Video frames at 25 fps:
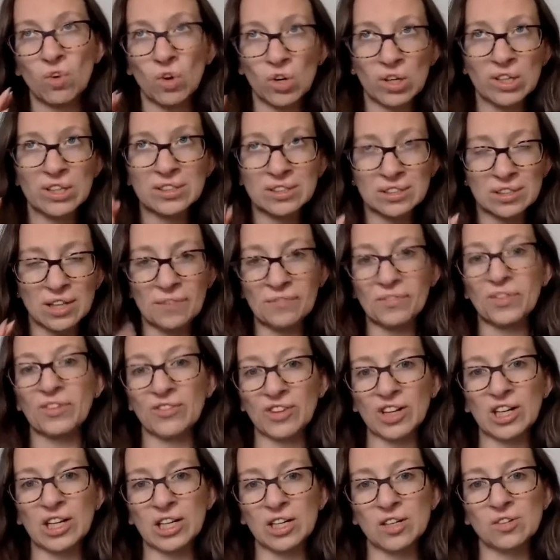in-depth
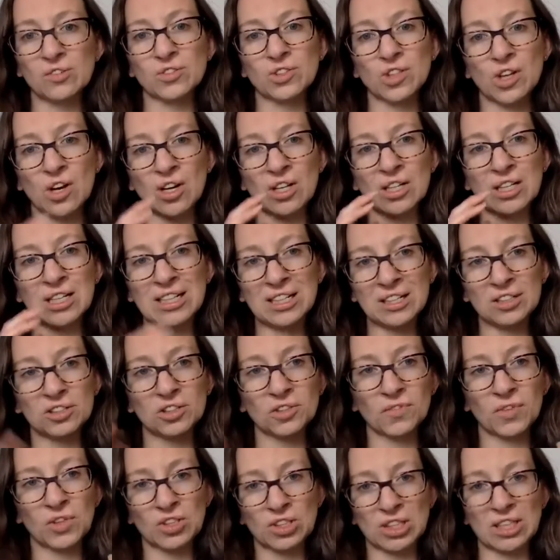videos on
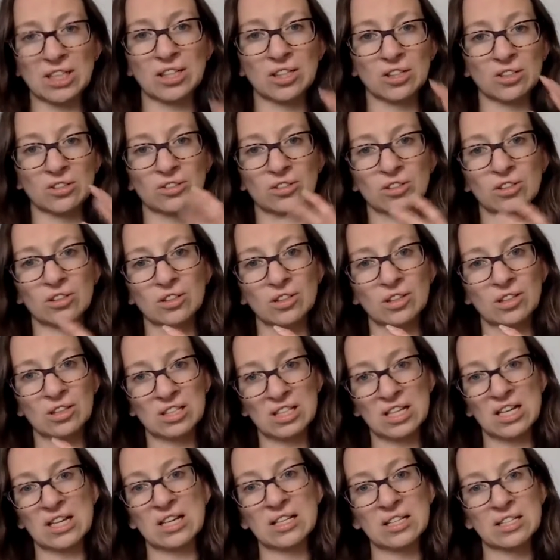each particular
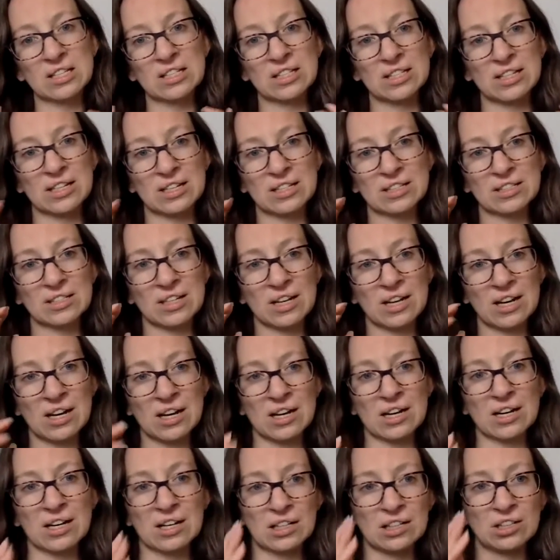thing that
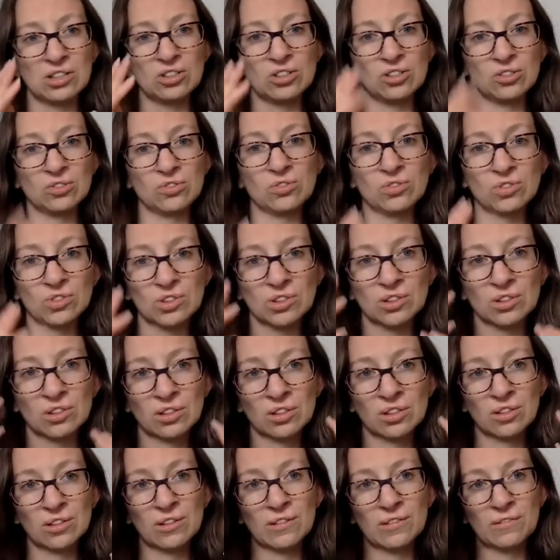I use
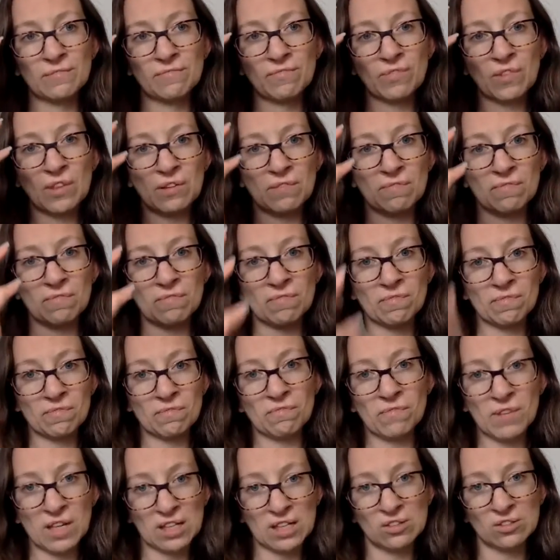
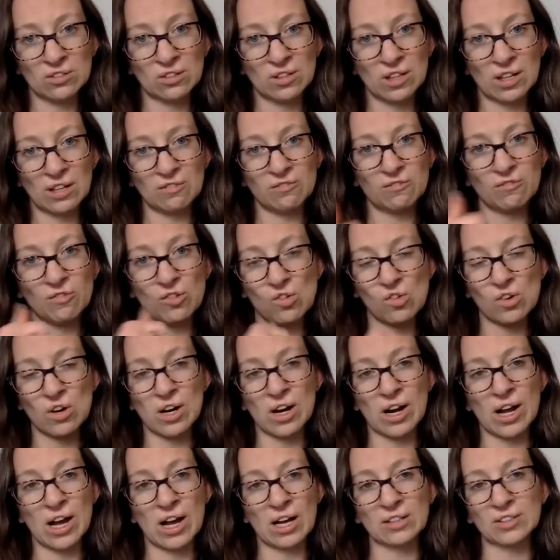Mailerlite for
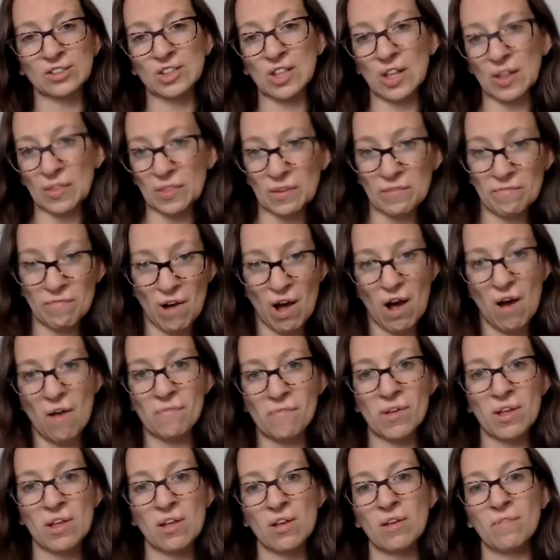and how to set them up.
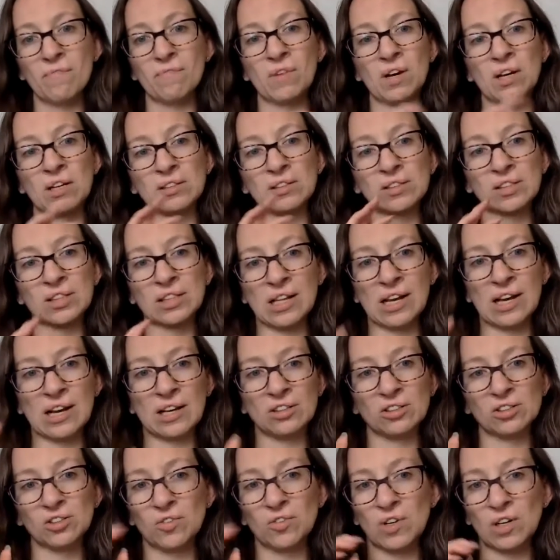But today I
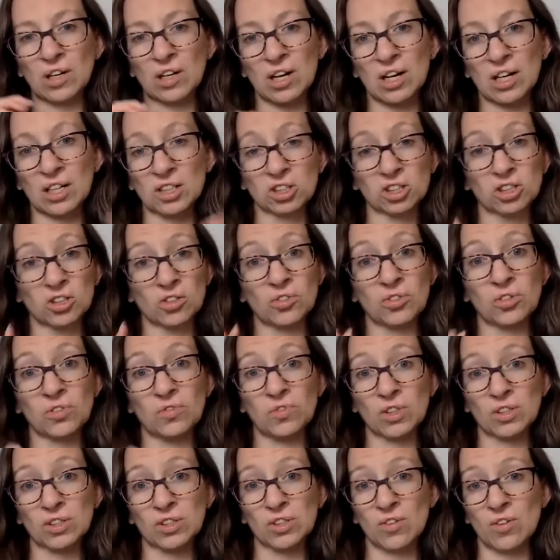just want to kind of show you
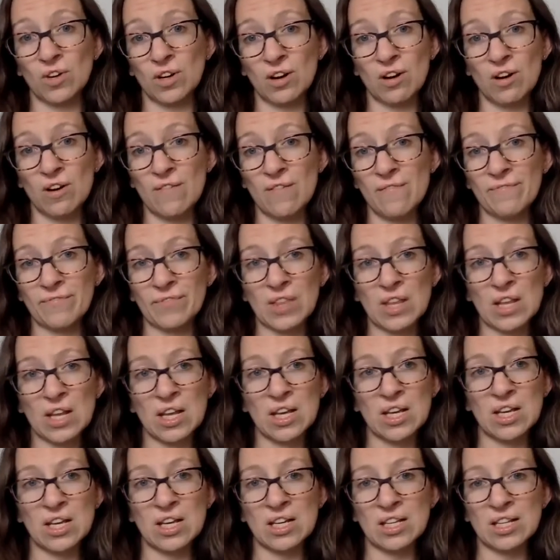what's going on
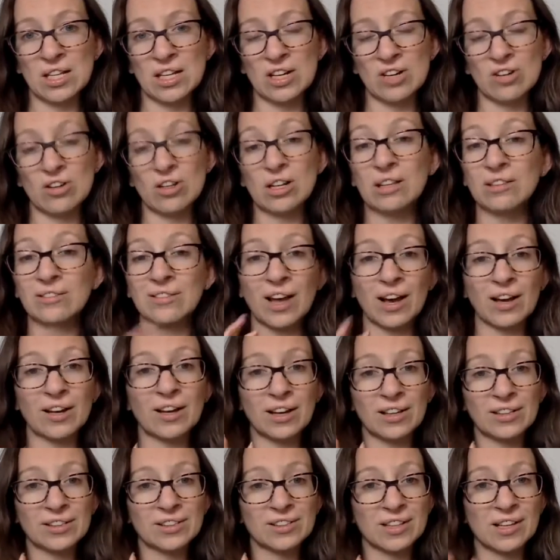in here. Like
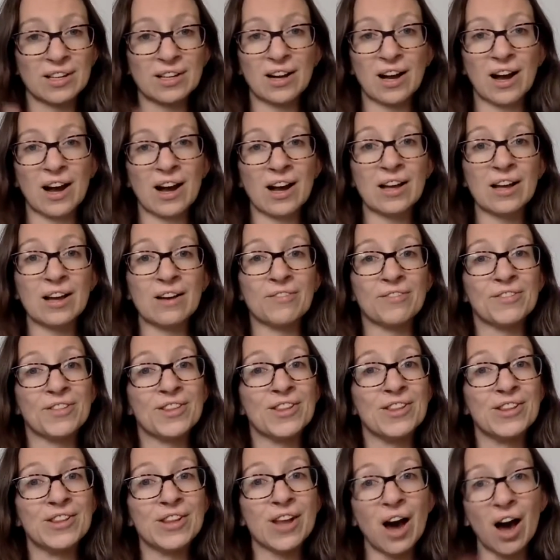I said, I have
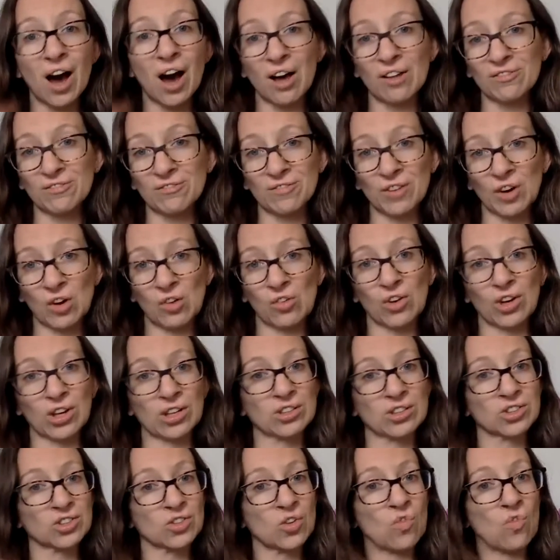not
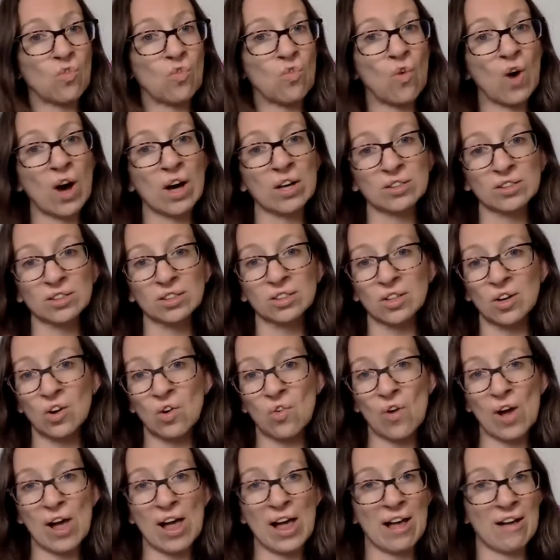focused
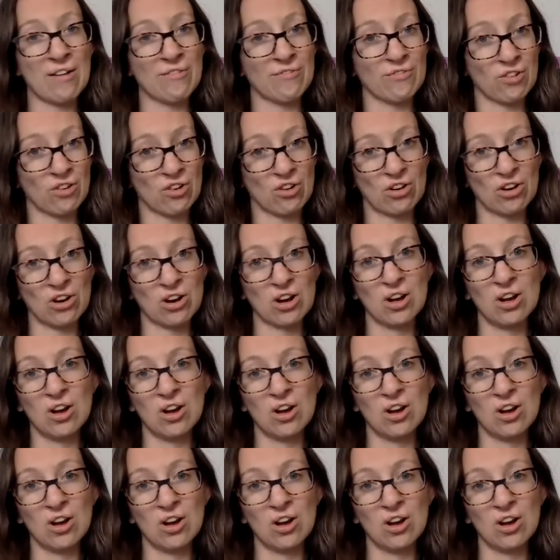whatsoever